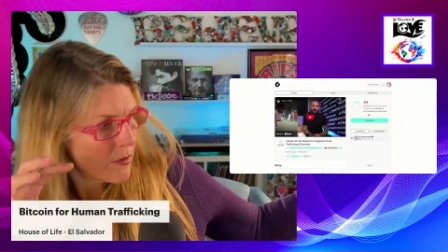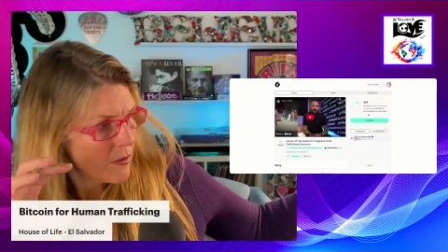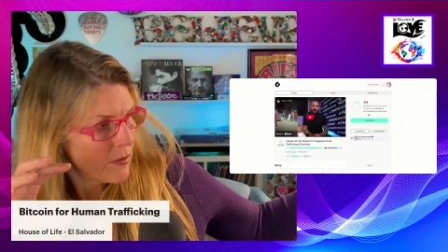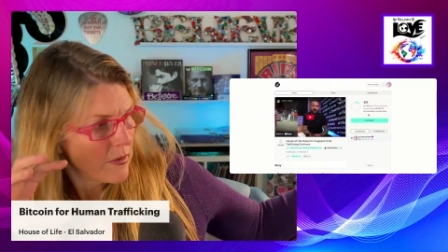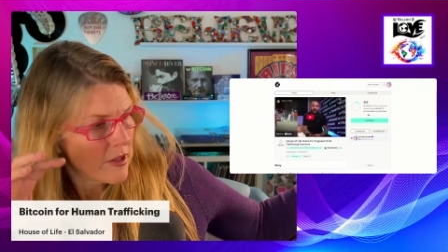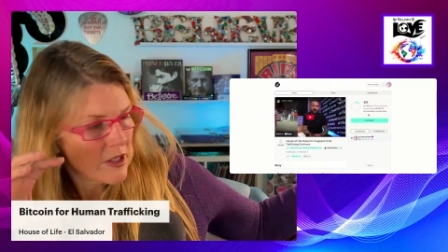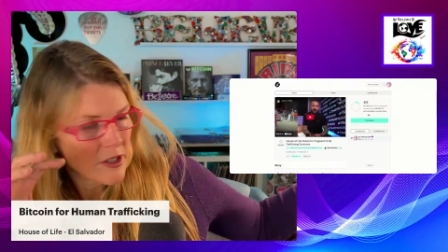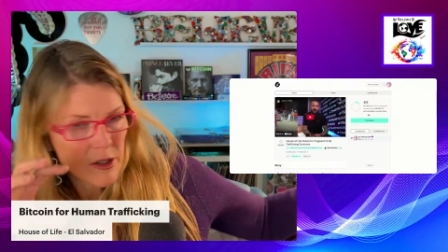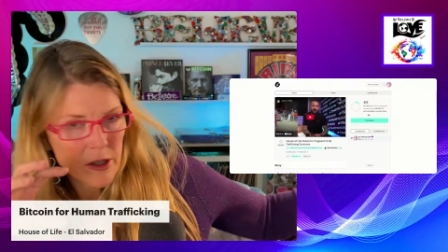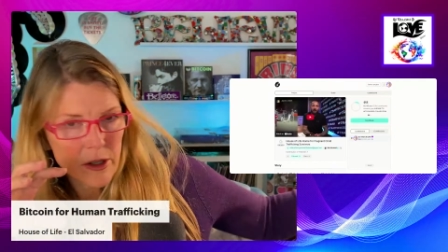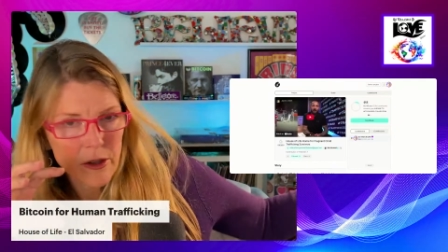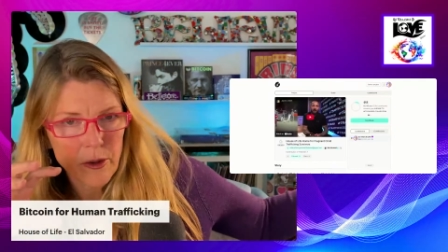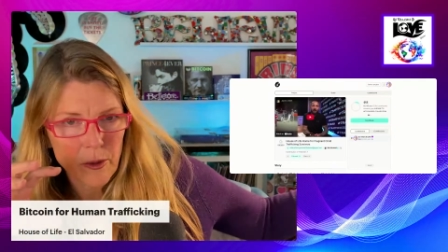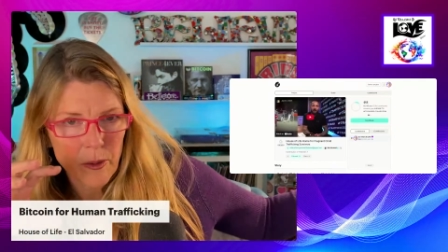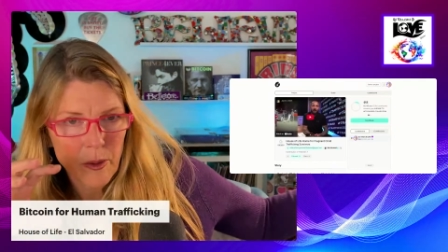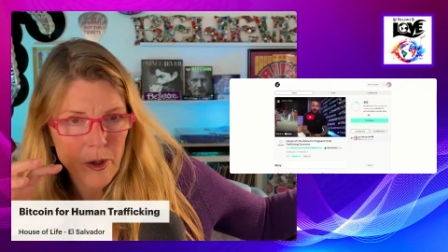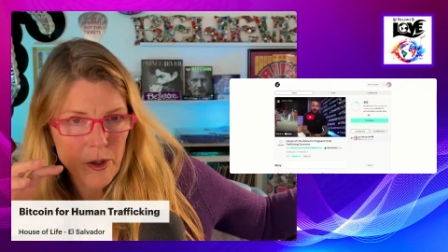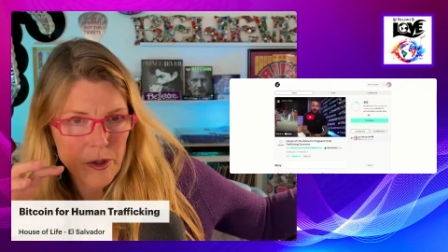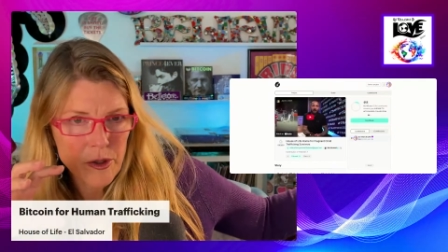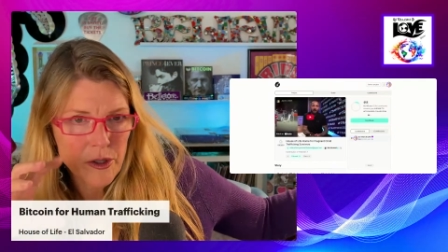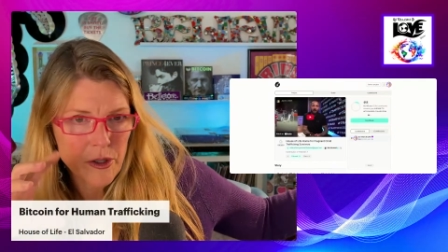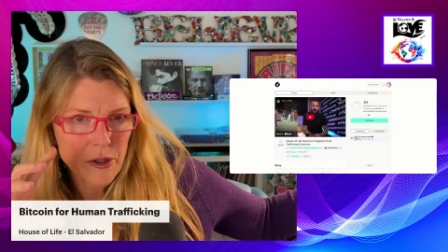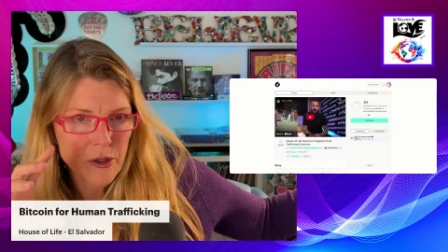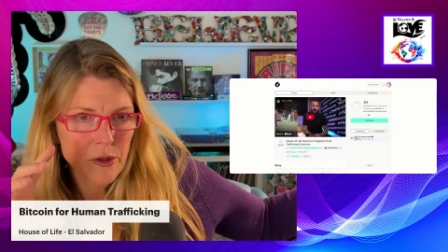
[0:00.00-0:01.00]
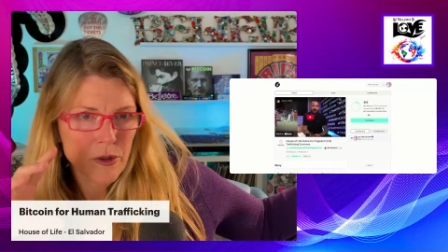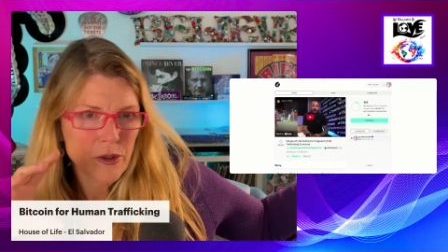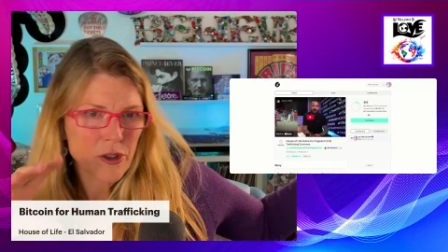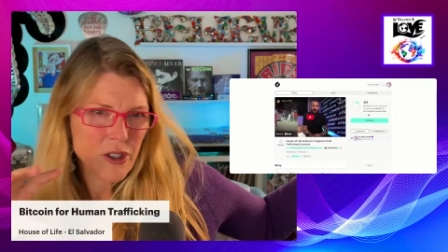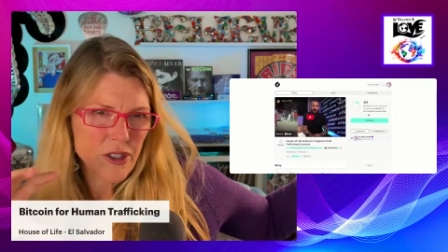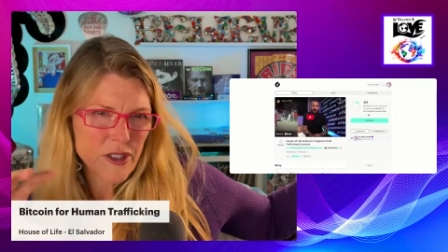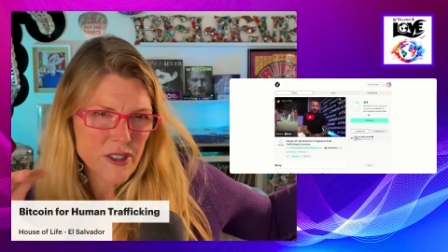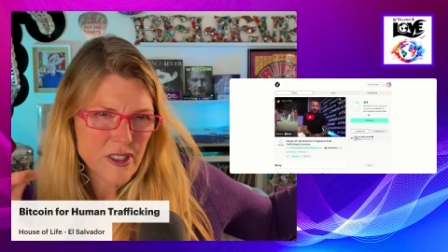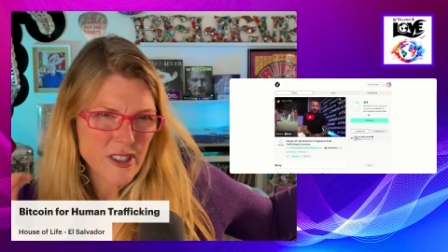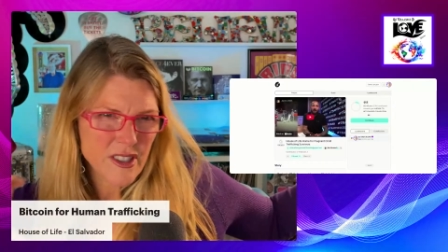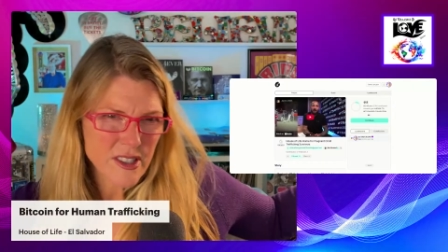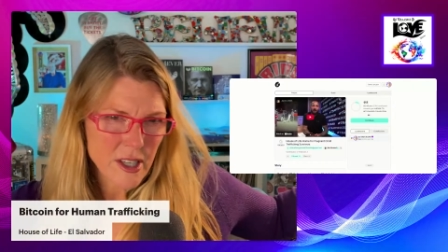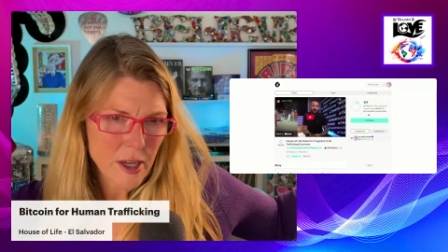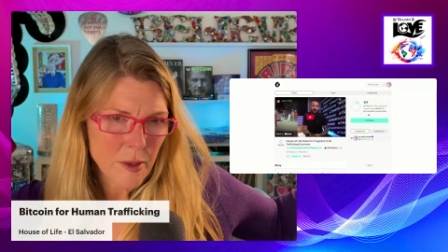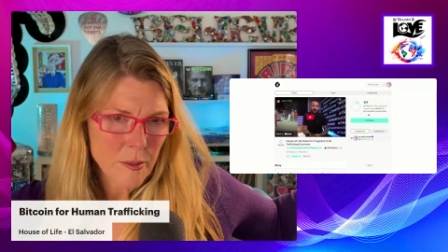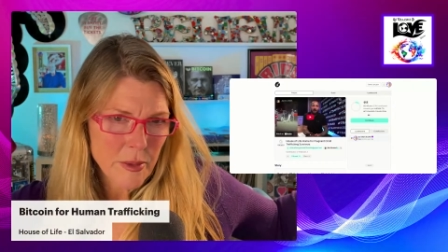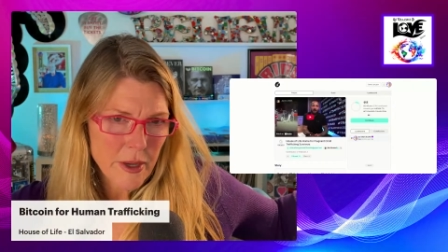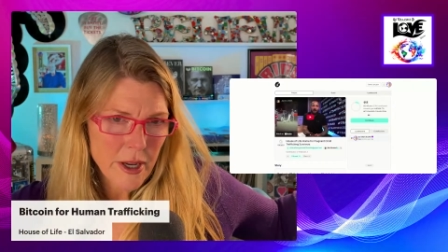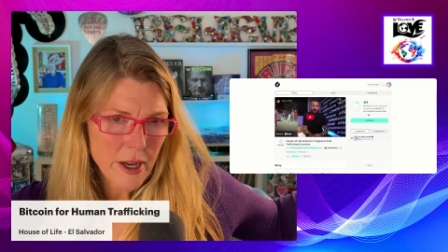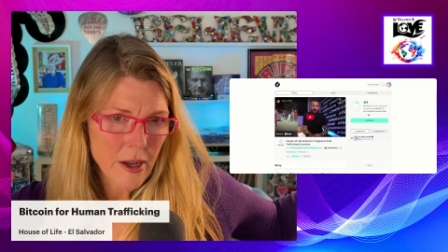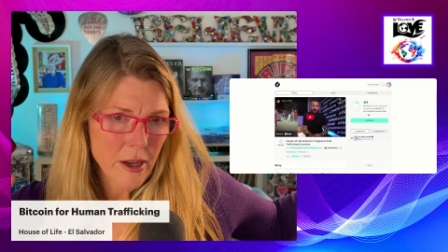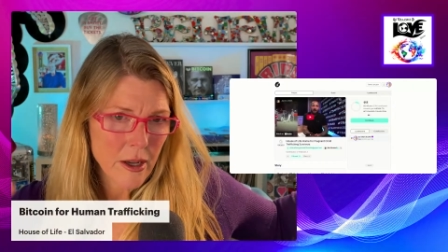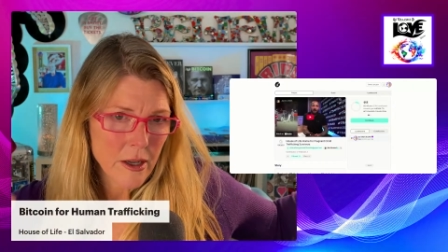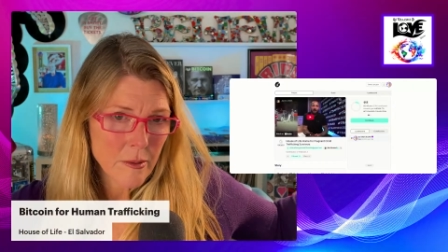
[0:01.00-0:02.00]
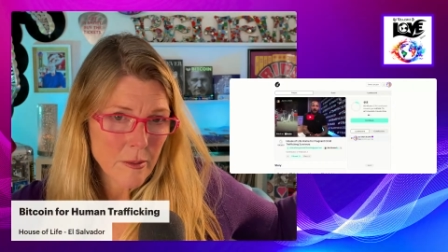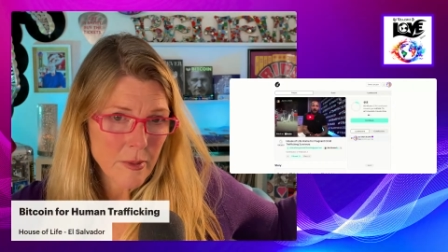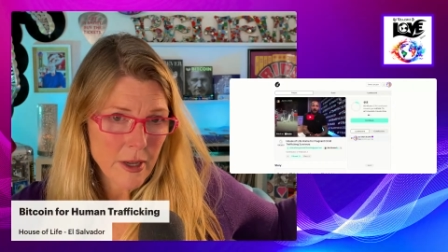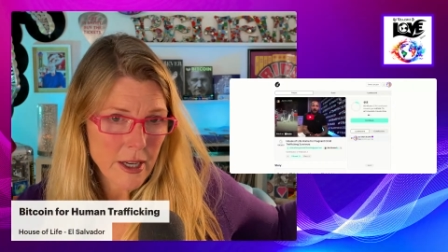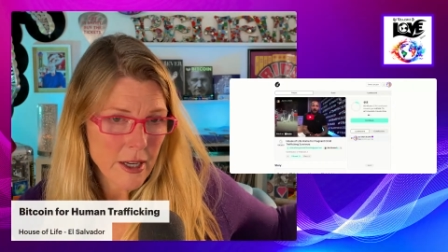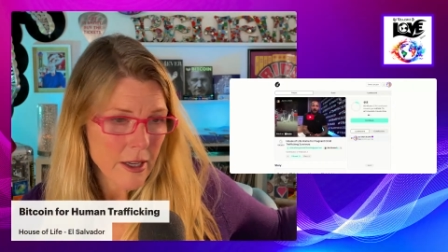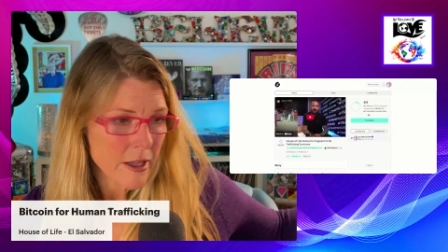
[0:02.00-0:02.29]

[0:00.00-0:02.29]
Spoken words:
this other person who's just a step behind me.